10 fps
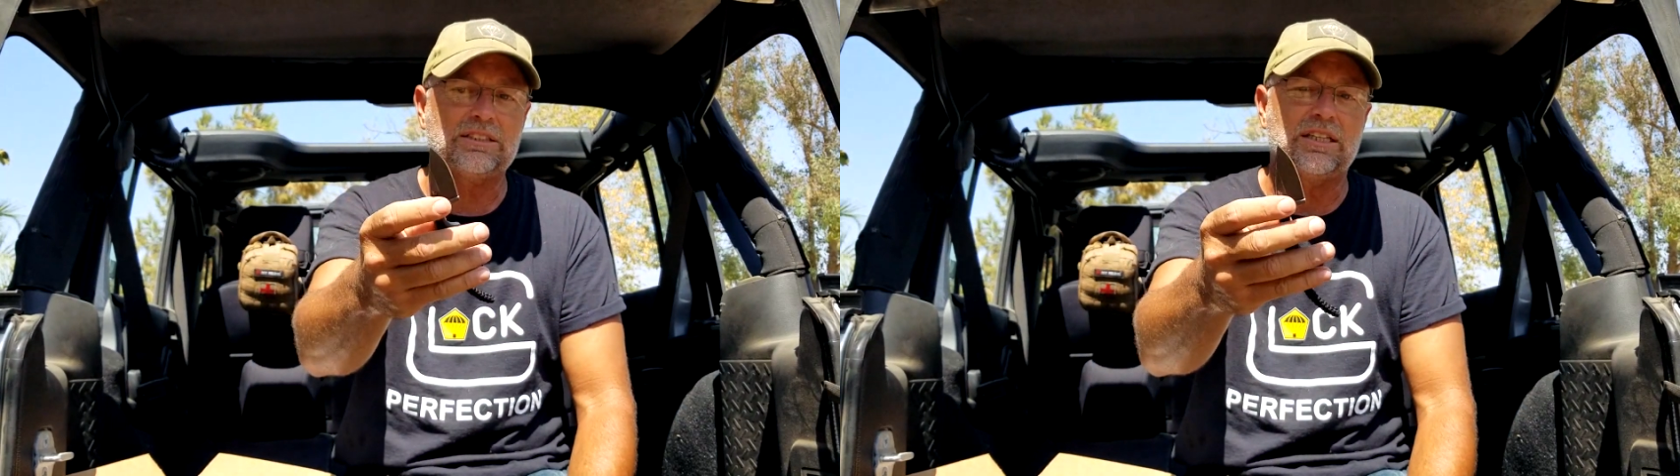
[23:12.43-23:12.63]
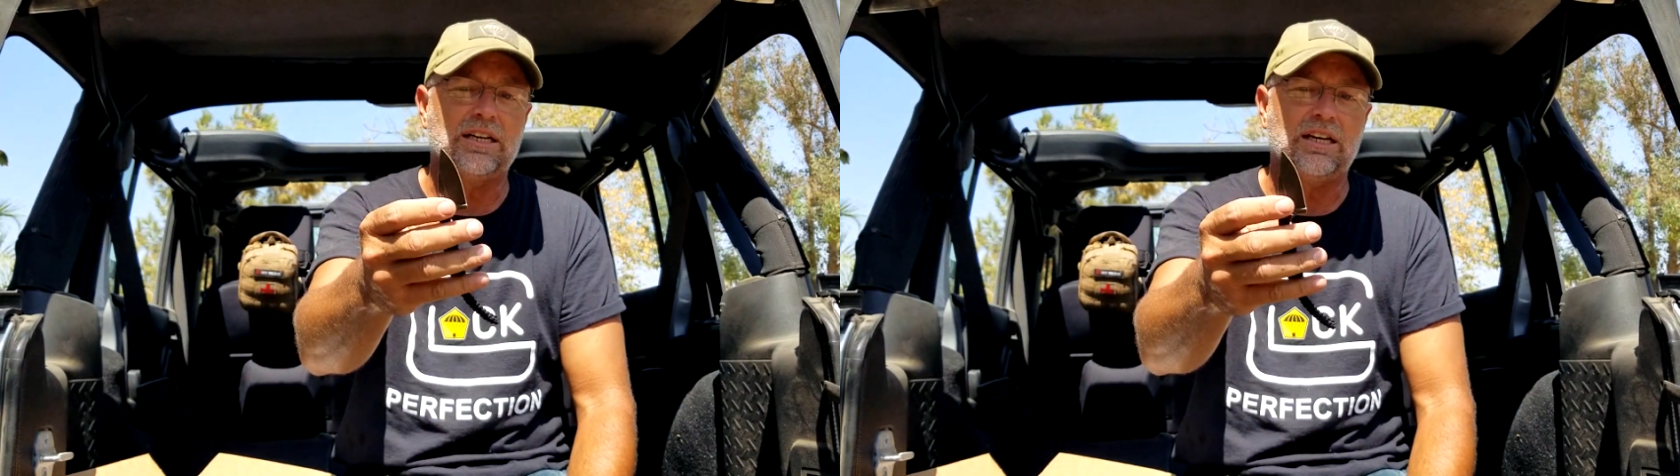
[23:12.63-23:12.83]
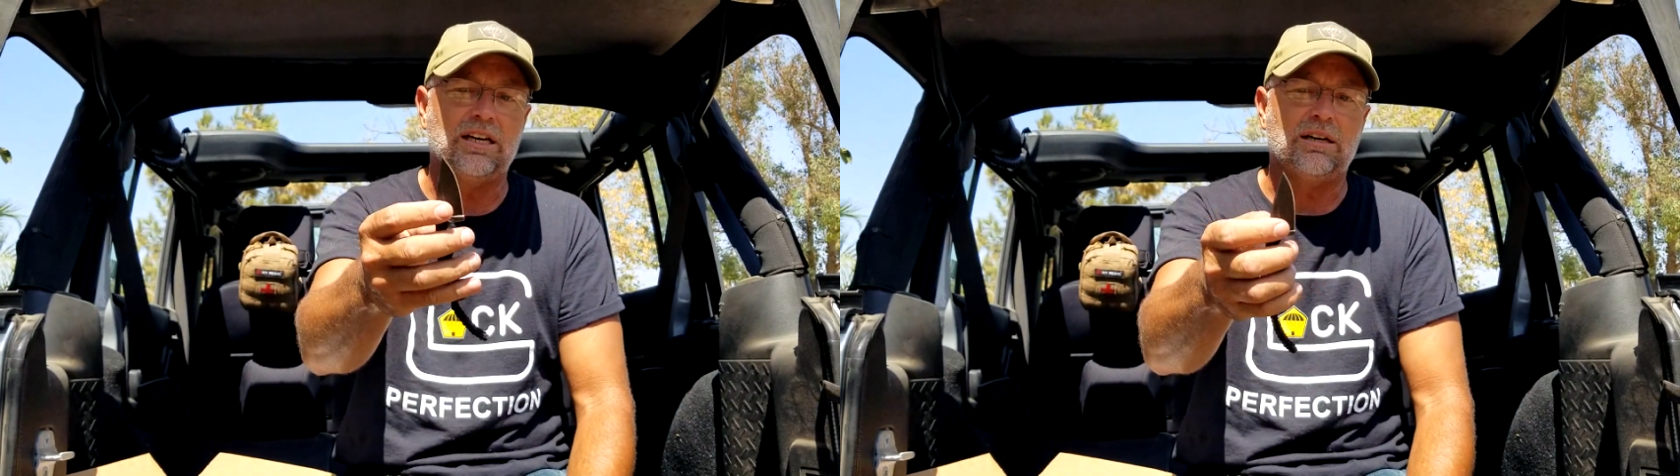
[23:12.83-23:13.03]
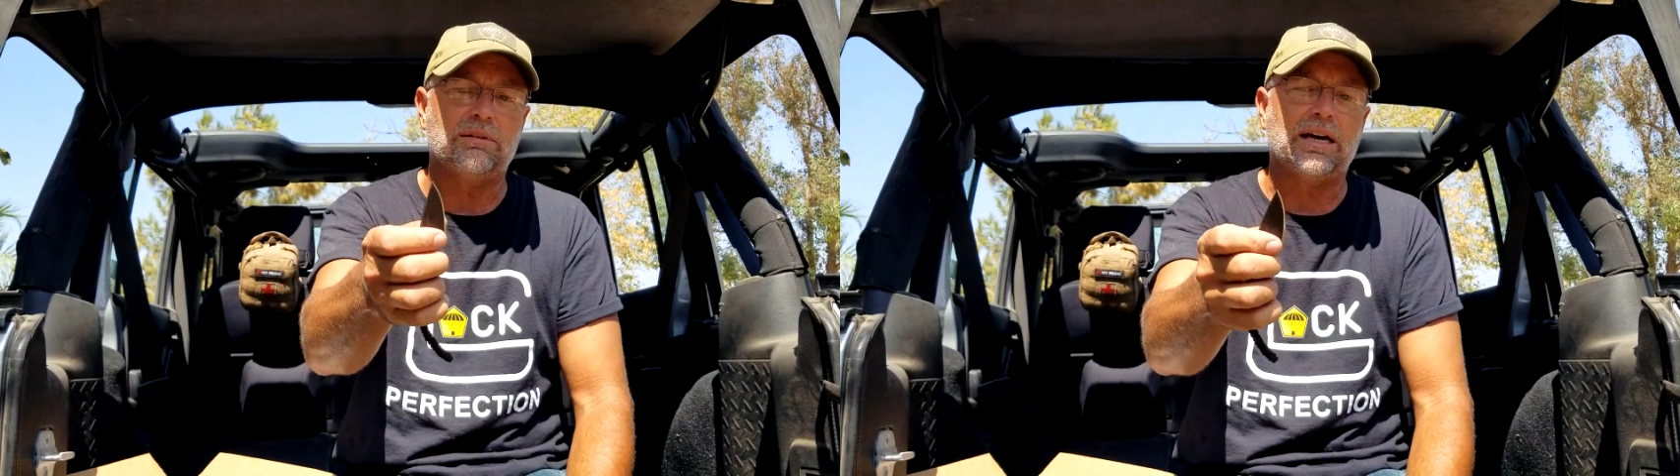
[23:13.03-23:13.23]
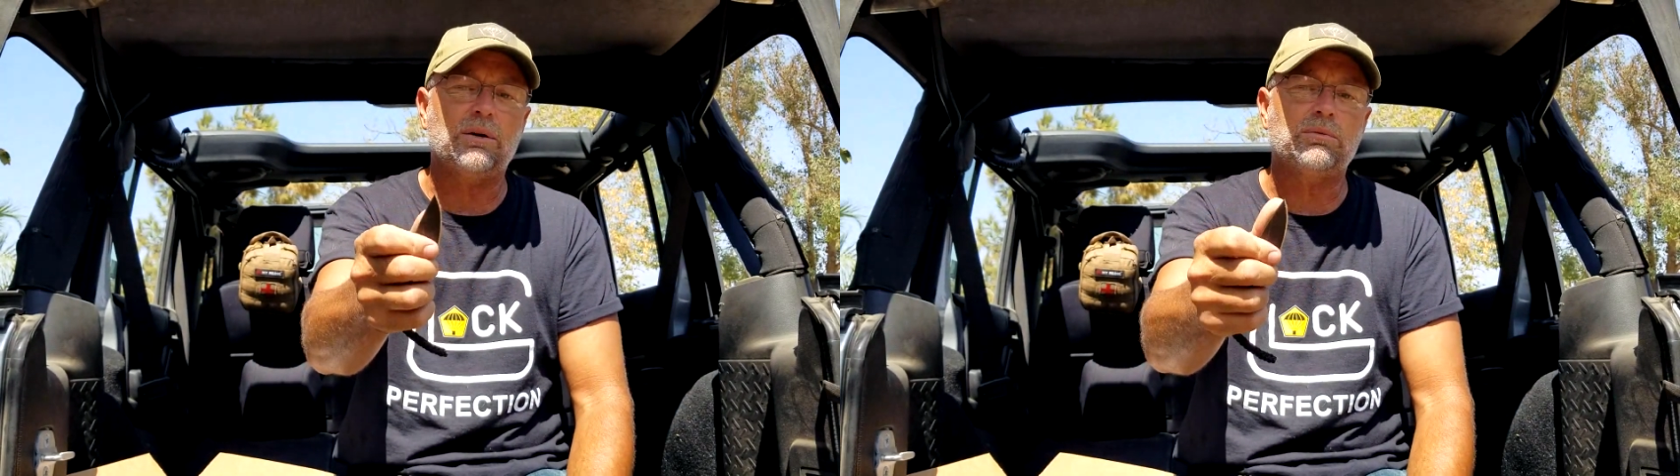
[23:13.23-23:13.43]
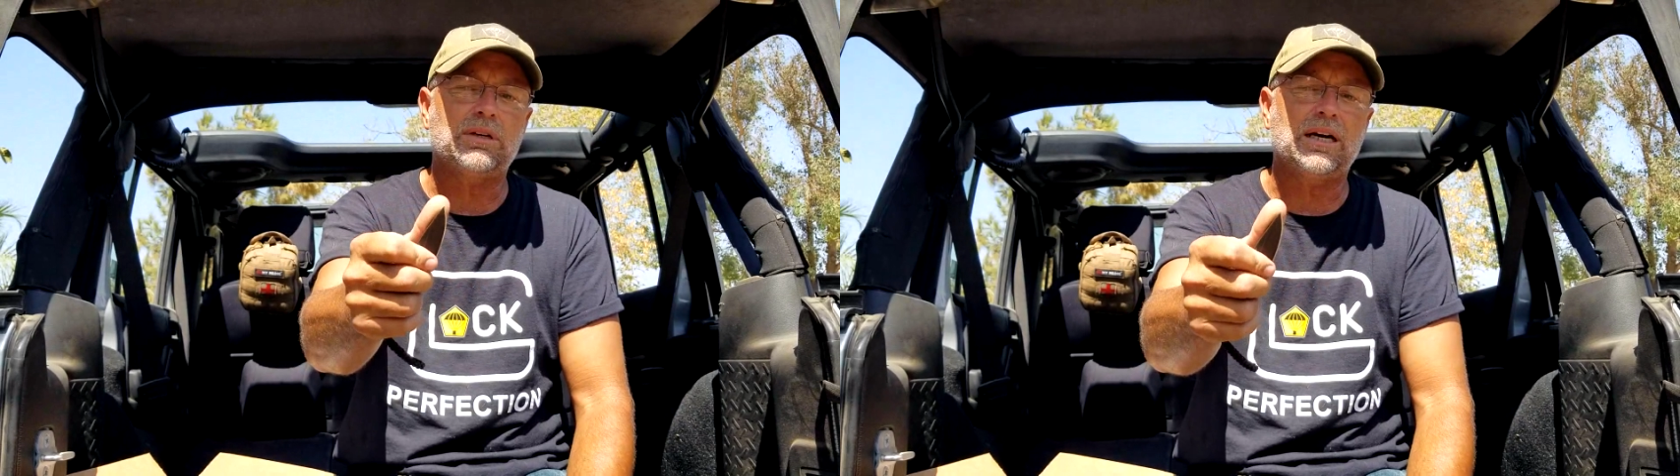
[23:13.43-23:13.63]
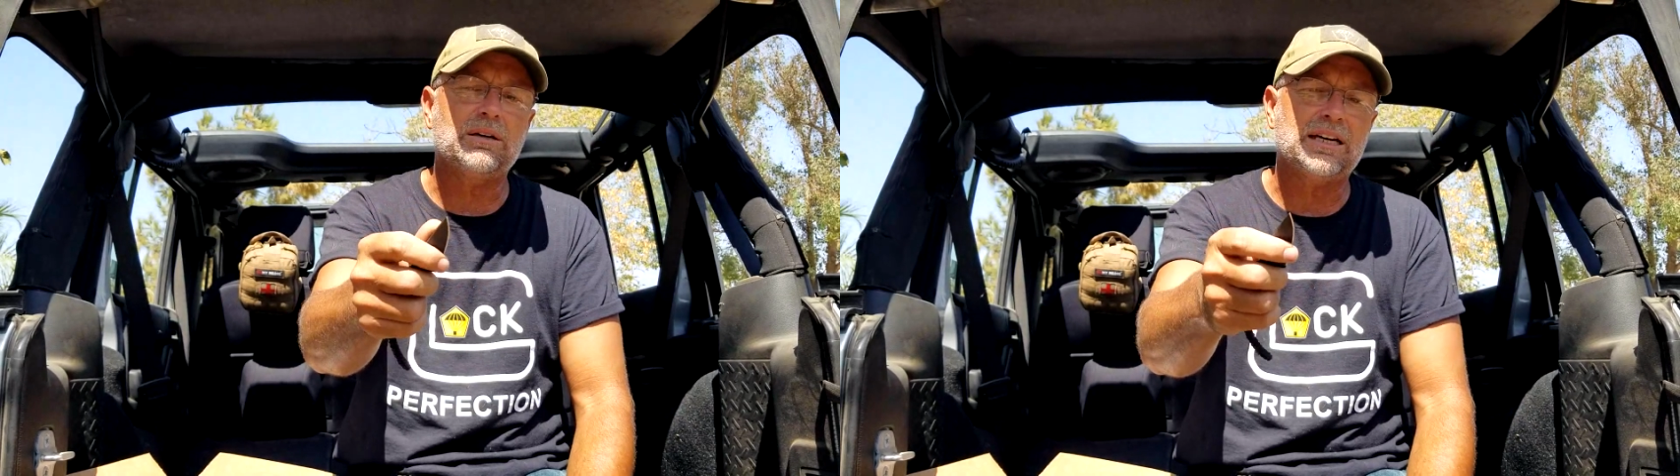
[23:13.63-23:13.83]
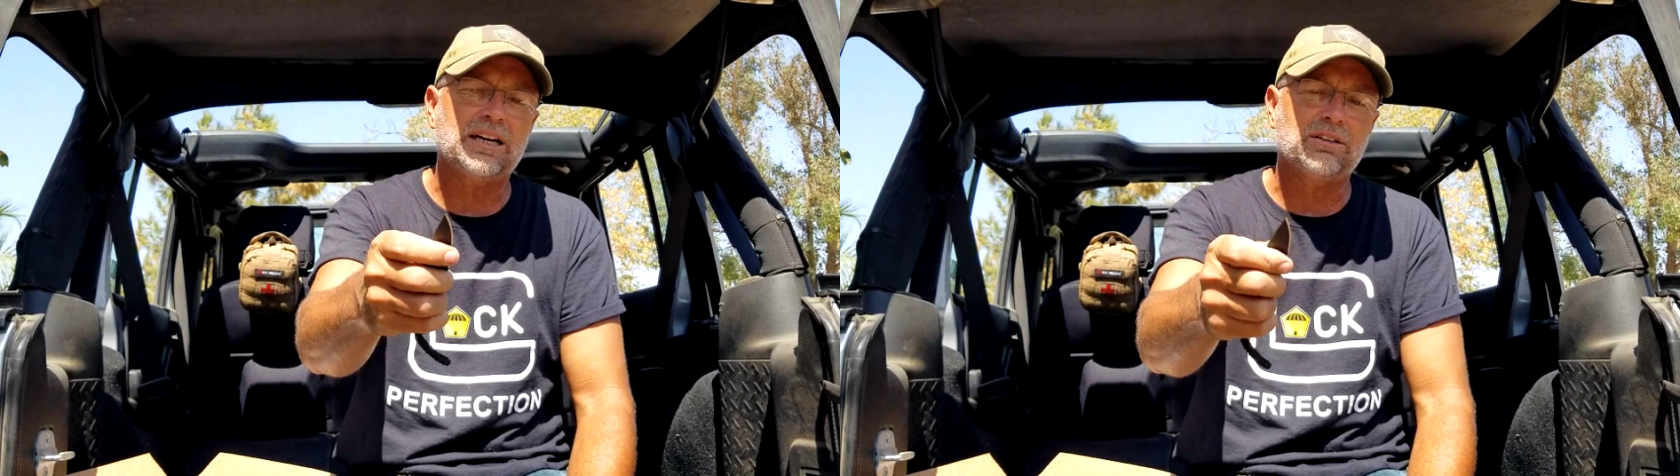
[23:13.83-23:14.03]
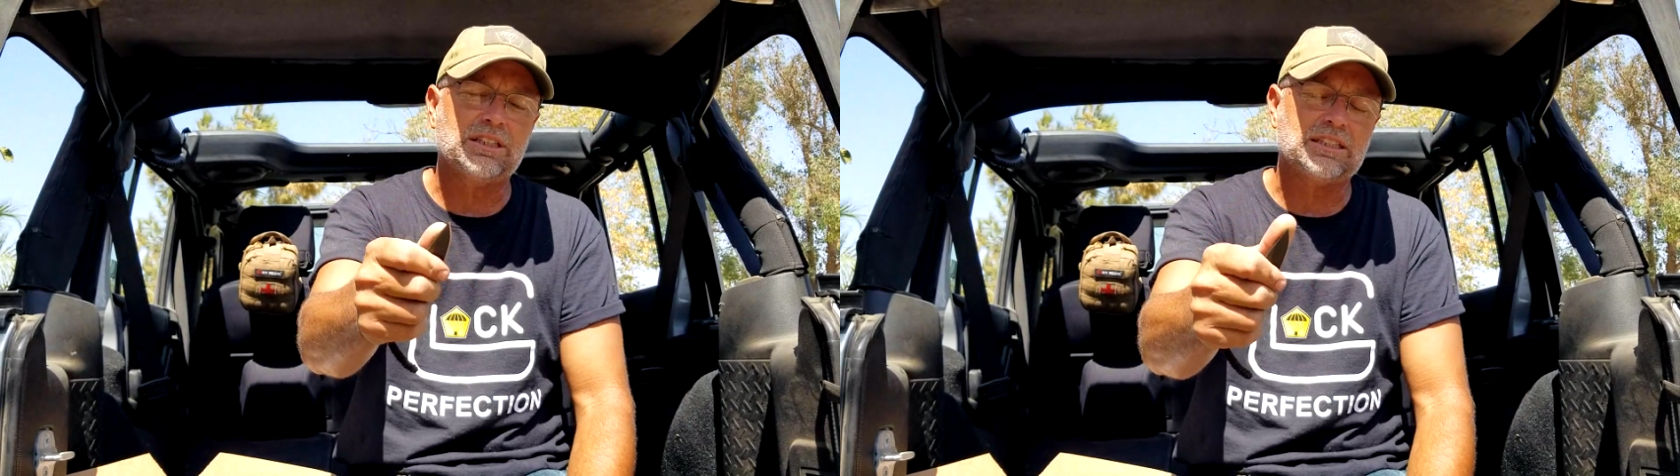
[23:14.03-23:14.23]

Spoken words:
I don't think